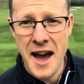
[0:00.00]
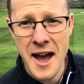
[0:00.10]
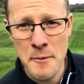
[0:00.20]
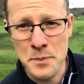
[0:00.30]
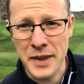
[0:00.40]

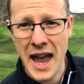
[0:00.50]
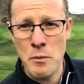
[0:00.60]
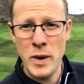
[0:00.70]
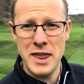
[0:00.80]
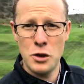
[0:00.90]
Um,
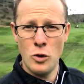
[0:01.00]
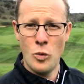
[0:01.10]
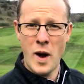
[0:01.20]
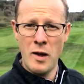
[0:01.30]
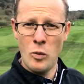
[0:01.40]
and we
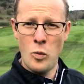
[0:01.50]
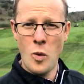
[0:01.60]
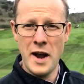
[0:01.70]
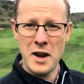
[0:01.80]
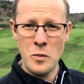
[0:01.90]
thought, well,
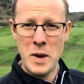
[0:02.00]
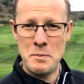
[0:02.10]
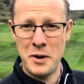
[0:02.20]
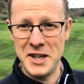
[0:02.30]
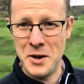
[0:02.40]
why don't we
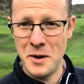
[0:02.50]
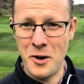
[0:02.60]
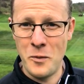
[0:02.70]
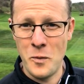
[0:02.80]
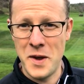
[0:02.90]
bring you
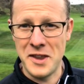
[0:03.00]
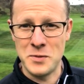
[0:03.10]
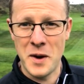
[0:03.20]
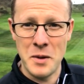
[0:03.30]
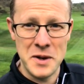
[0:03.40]
along with
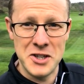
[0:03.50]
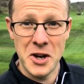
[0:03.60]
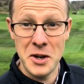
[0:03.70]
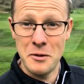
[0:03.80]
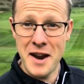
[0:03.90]
us? Why don't we
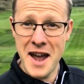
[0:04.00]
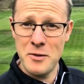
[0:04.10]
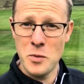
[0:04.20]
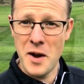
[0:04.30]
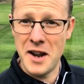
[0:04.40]
show you
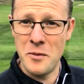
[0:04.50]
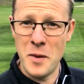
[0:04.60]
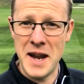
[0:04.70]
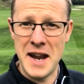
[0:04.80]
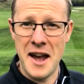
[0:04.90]
around? Why don't
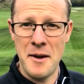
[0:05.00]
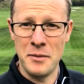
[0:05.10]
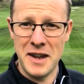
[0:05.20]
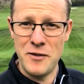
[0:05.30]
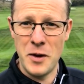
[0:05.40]
we
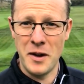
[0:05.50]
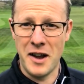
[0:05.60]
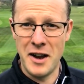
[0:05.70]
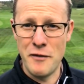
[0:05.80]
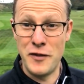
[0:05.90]
um, give you a
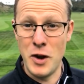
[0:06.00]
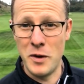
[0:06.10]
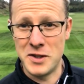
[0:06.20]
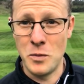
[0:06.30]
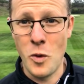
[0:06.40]
kind of
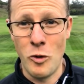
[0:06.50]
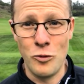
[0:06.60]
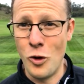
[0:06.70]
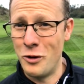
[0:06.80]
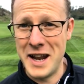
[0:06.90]
view as to what
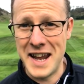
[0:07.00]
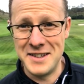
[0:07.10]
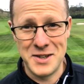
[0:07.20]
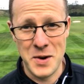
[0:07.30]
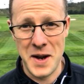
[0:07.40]
Rory
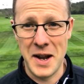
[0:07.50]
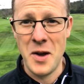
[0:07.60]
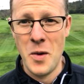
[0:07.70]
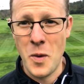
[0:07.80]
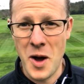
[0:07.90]
is doing
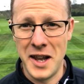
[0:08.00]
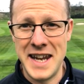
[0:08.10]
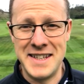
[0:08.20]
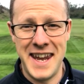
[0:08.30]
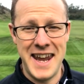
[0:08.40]
while
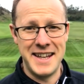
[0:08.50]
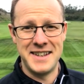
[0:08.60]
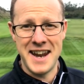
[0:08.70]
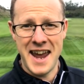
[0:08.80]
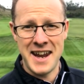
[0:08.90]
he's here
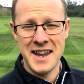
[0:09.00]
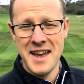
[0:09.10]
today?